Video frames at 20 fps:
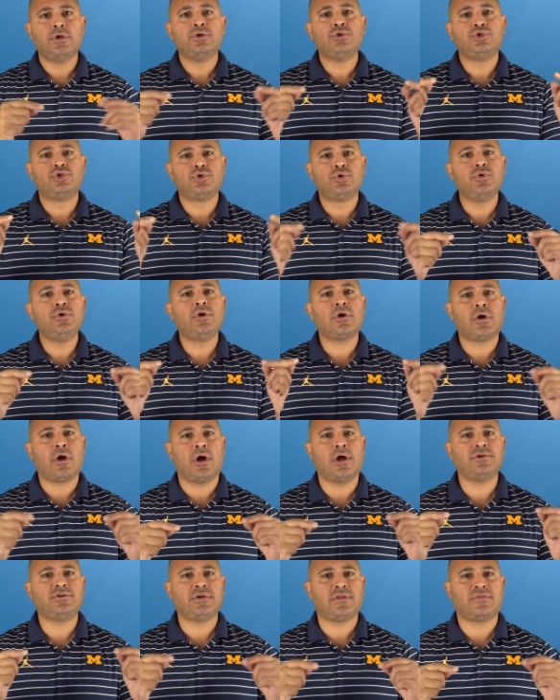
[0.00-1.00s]
to your
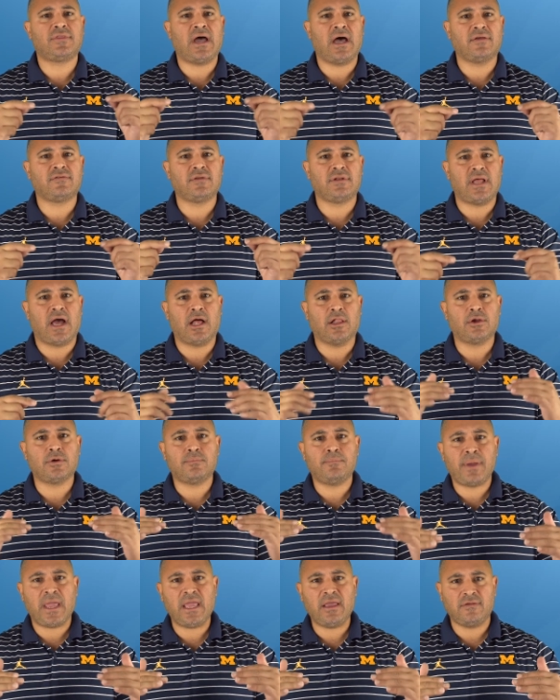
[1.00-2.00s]

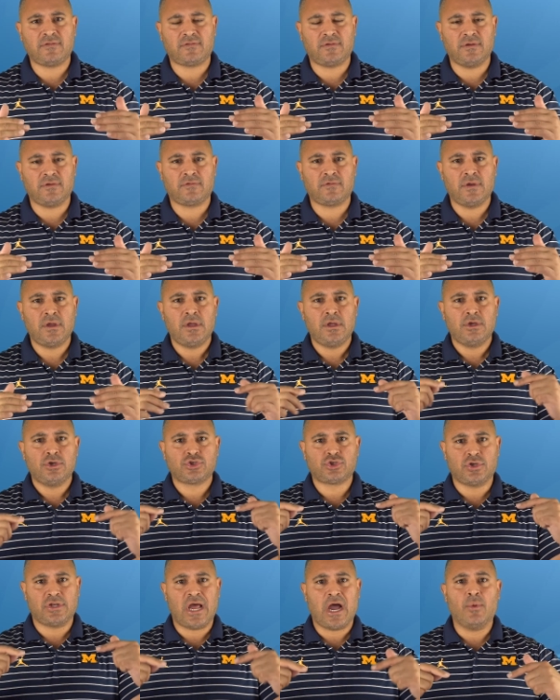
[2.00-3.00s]
$100,000 basis.
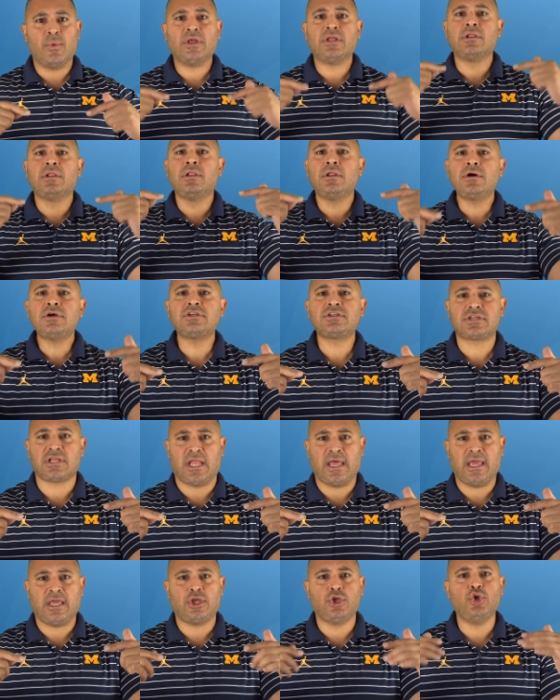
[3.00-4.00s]
So now it looks
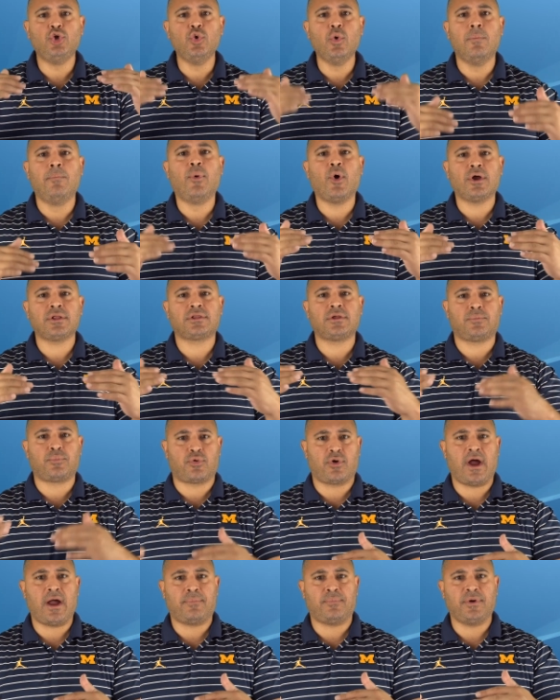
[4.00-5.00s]
like you bought the
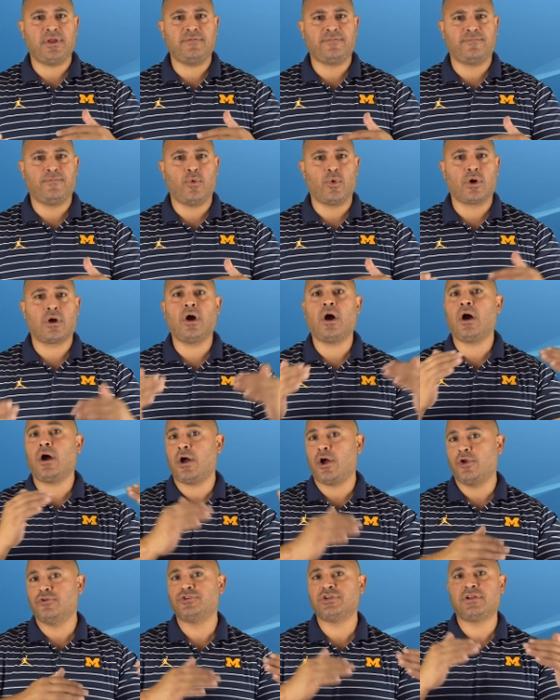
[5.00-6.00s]
property for
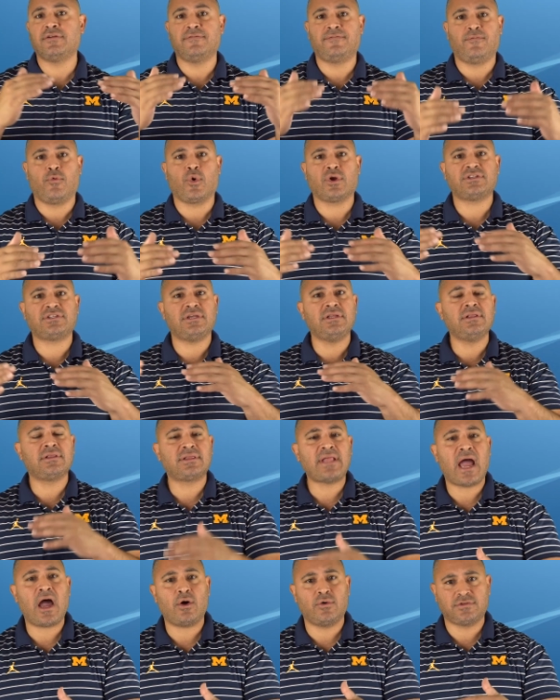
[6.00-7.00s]

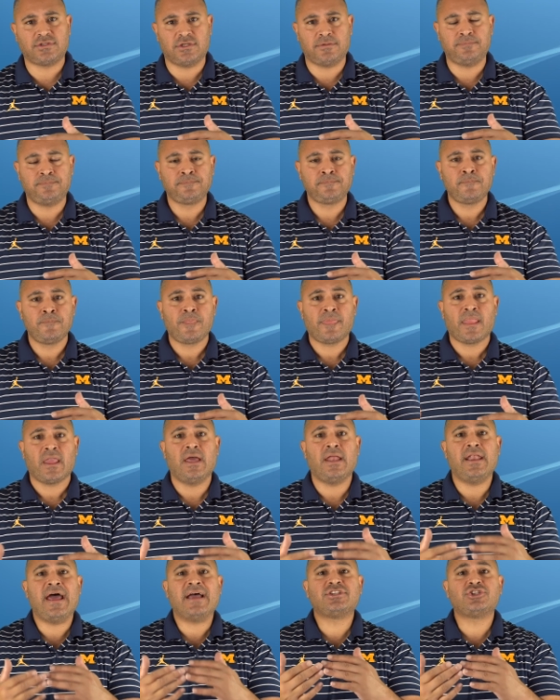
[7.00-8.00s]
$114,000.
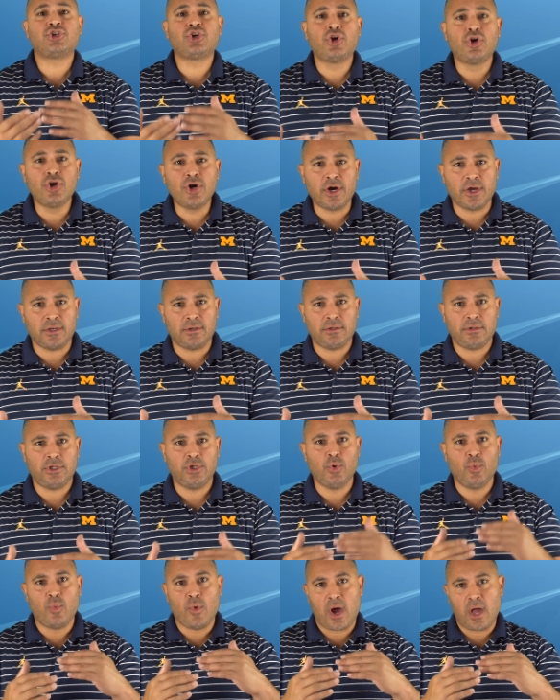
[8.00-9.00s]
And that's good.
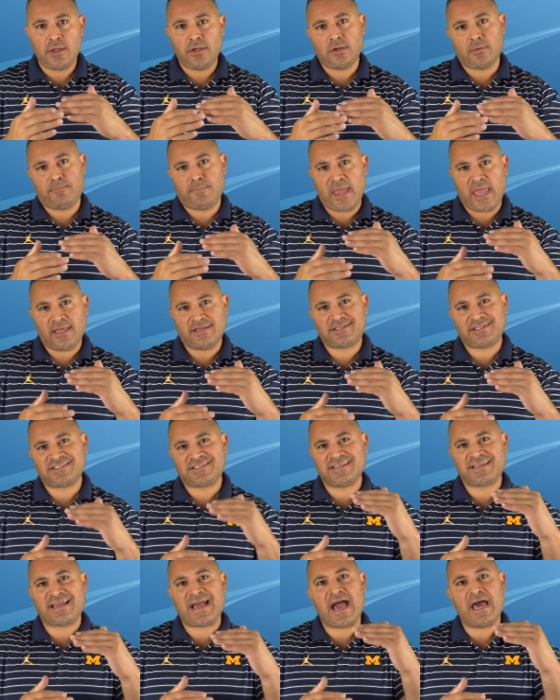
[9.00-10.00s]
You want your basis
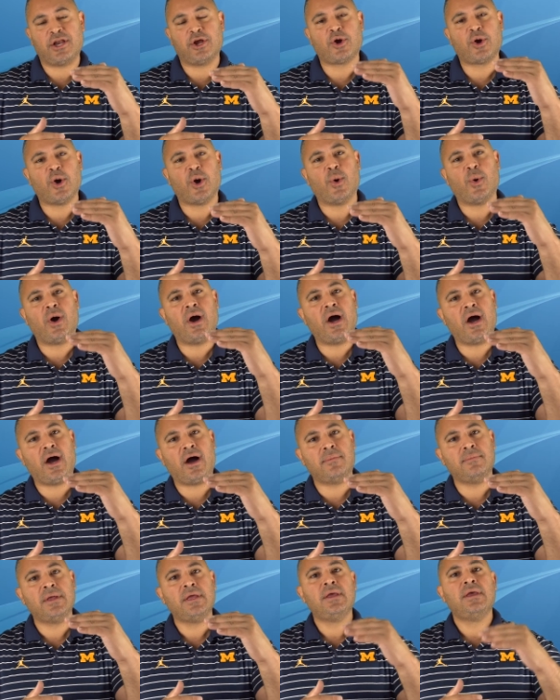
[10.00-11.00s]
to kind of go
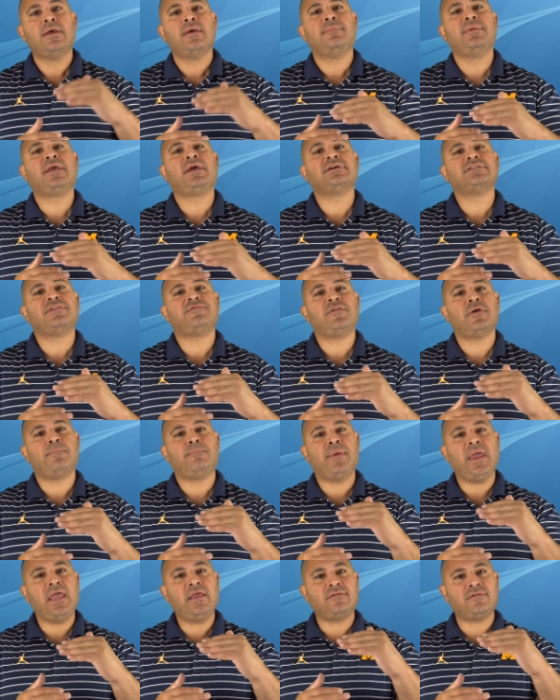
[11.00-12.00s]
up, because if your
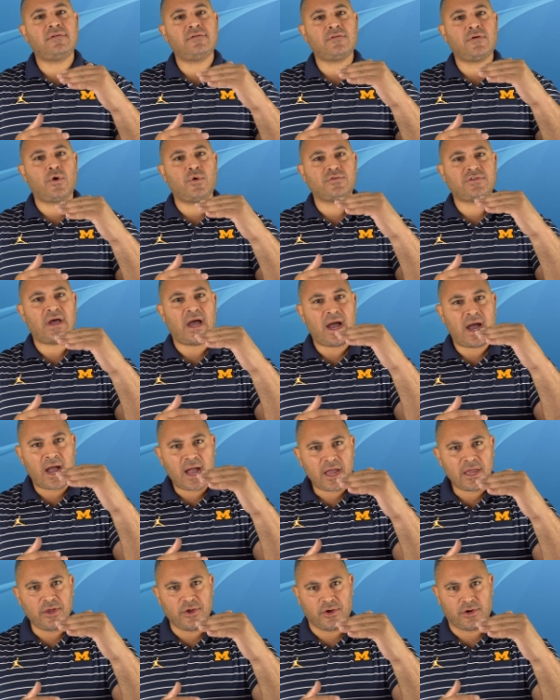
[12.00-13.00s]
basis goes
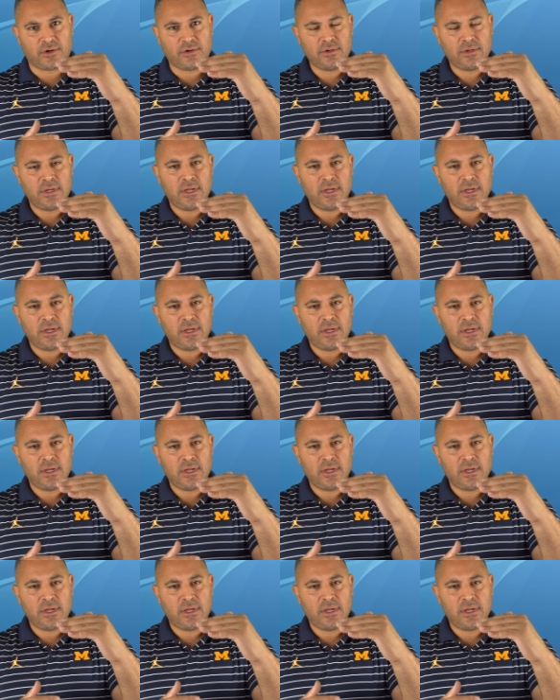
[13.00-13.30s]
higher,